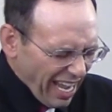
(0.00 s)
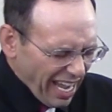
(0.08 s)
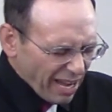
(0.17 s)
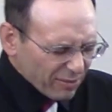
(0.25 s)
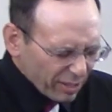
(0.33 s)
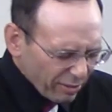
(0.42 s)

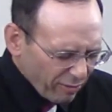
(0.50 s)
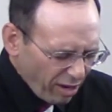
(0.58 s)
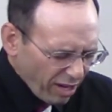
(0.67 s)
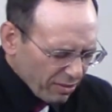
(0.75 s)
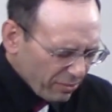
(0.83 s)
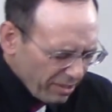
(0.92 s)
Heavenly
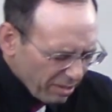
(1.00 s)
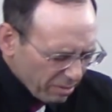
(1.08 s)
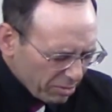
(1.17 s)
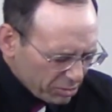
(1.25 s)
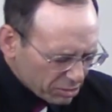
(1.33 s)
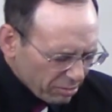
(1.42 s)
Father, we are
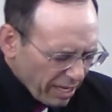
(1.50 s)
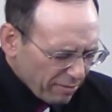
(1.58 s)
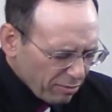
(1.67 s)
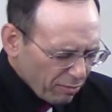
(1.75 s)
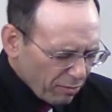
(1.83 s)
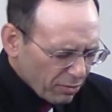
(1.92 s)
most
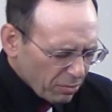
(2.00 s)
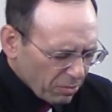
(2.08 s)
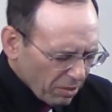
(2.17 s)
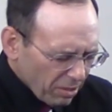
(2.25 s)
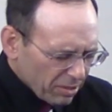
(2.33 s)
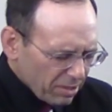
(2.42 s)
grateful for the
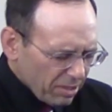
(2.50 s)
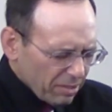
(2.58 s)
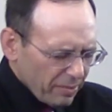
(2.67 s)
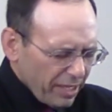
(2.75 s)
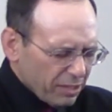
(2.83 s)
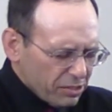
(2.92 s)
Word, though
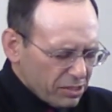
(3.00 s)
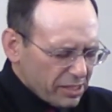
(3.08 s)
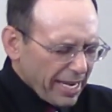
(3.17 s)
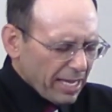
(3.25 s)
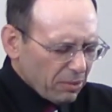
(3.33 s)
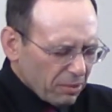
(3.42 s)
we
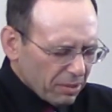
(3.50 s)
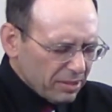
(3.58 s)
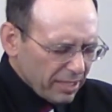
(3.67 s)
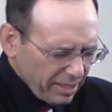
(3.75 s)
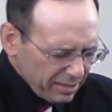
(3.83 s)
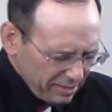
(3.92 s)
understand, Lord,
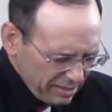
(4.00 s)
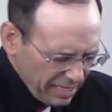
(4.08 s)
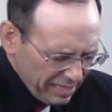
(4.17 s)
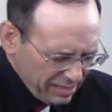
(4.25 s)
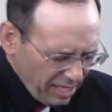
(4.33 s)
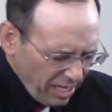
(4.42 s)
that
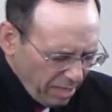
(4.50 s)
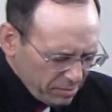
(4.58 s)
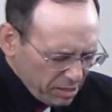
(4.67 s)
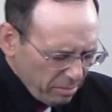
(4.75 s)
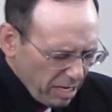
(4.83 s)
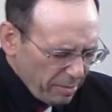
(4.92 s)
at times
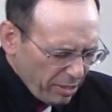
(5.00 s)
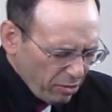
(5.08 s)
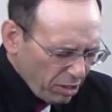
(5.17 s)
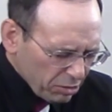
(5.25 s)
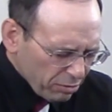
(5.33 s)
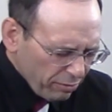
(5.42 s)
it may be
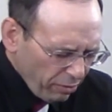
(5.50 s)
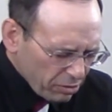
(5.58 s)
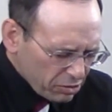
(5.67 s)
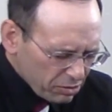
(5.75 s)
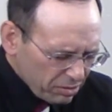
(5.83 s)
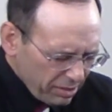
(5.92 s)

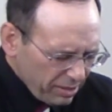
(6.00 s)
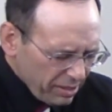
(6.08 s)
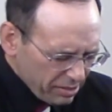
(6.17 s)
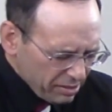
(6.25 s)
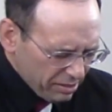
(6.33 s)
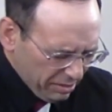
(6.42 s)
controversial in
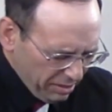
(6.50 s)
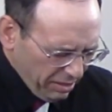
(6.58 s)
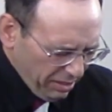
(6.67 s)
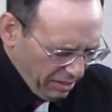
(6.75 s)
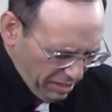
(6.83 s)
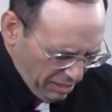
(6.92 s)
this
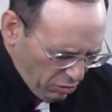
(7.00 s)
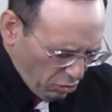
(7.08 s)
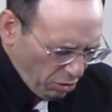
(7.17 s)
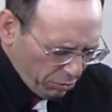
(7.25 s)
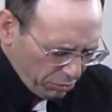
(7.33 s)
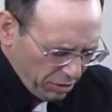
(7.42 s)

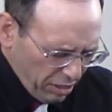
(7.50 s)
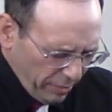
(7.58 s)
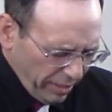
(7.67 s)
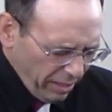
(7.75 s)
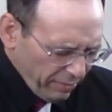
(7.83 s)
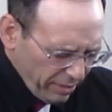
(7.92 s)
culture that
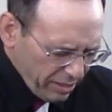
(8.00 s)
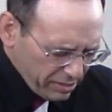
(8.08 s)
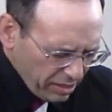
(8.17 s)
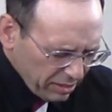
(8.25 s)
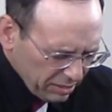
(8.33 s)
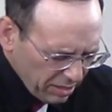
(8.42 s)
we live in, this
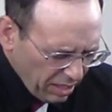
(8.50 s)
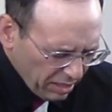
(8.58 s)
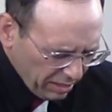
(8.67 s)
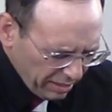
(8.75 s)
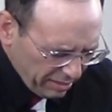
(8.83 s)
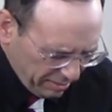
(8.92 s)

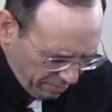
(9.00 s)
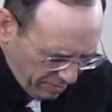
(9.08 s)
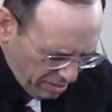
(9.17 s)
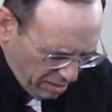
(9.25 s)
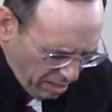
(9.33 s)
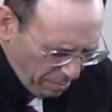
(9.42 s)
ungodly,
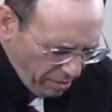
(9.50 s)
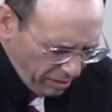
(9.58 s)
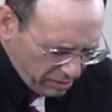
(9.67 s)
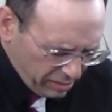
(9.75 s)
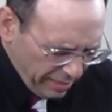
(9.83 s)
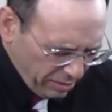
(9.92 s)

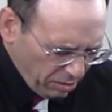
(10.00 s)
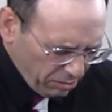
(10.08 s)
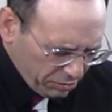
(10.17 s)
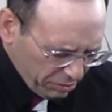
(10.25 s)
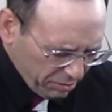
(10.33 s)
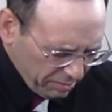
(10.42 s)
apostate
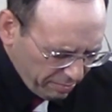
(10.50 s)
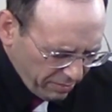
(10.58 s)
culture.